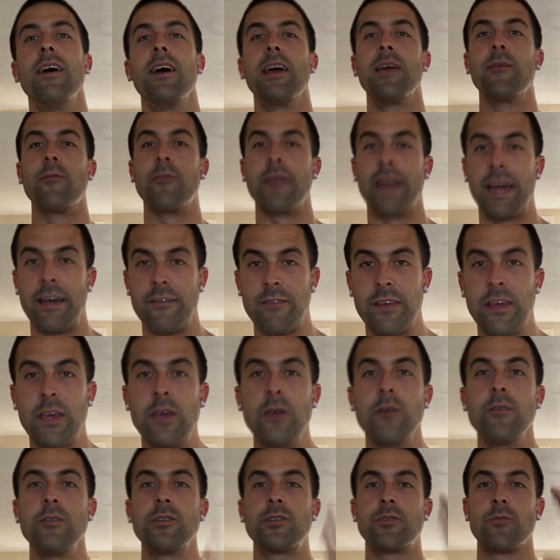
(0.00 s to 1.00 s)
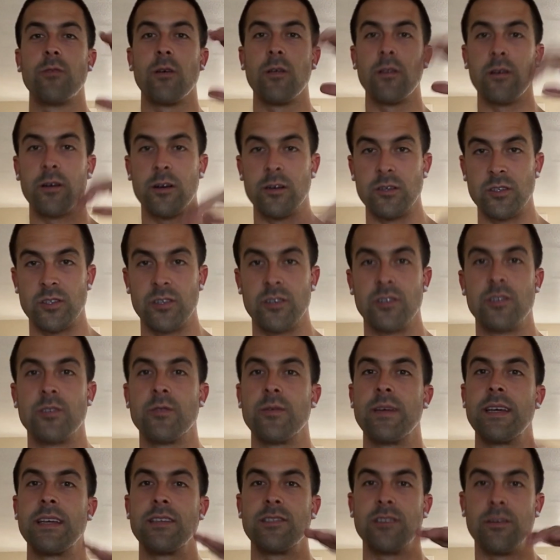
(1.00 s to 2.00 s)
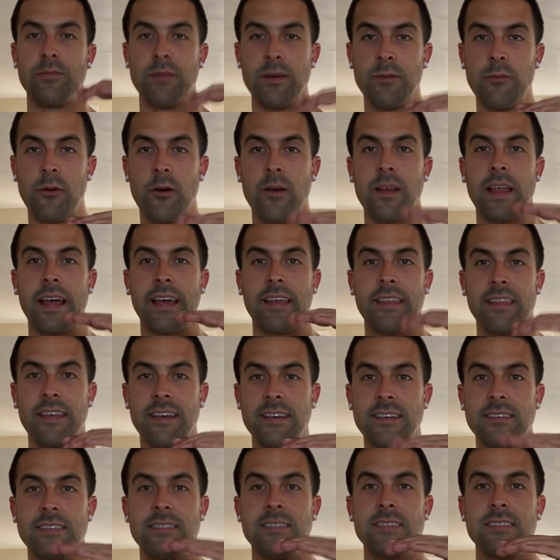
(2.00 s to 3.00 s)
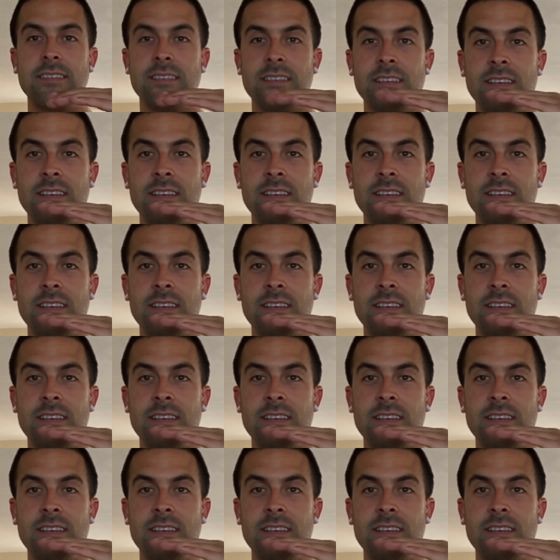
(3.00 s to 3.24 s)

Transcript: you won't have huge roller coaster swings. You'll be more like this,